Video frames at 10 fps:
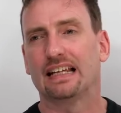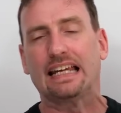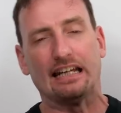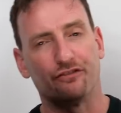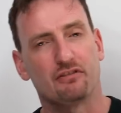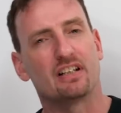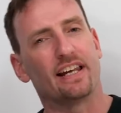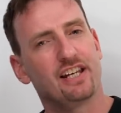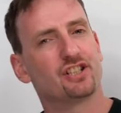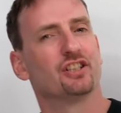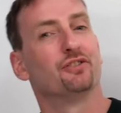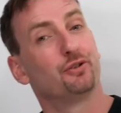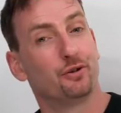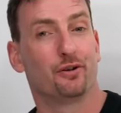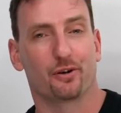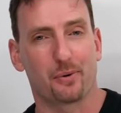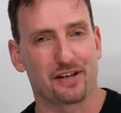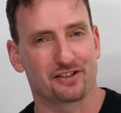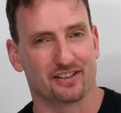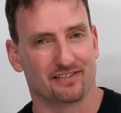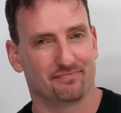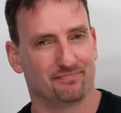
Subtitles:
in relation to the question.